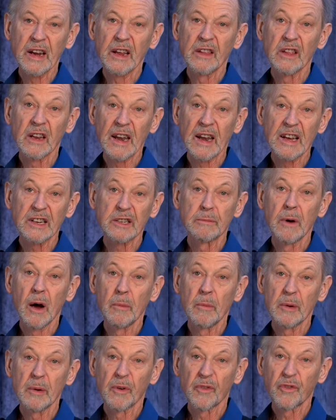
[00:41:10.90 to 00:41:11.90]
And finally, in
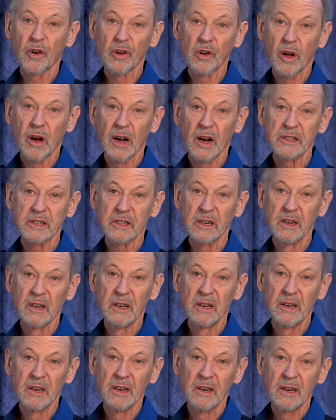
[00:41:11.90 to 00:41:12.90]
the last moment before
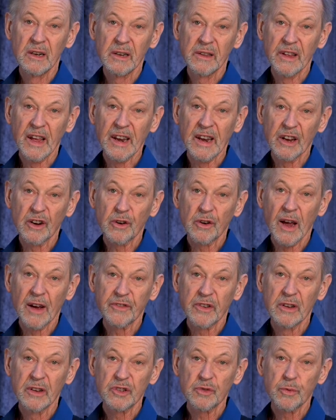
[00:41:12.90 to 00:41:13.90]
launch,
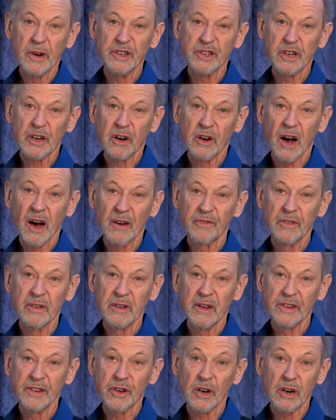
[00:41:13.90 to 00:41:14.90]
the alien craft switched
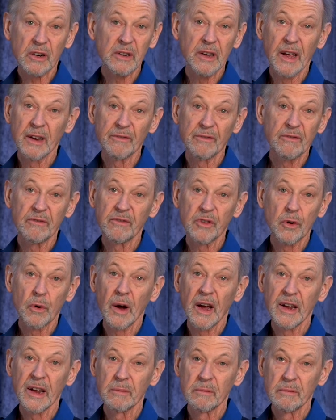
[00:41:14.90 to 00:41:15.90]
it off and
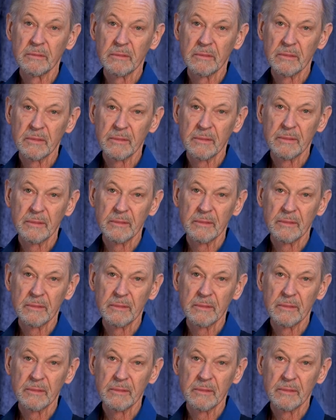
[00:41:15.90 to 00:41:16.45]
flew away.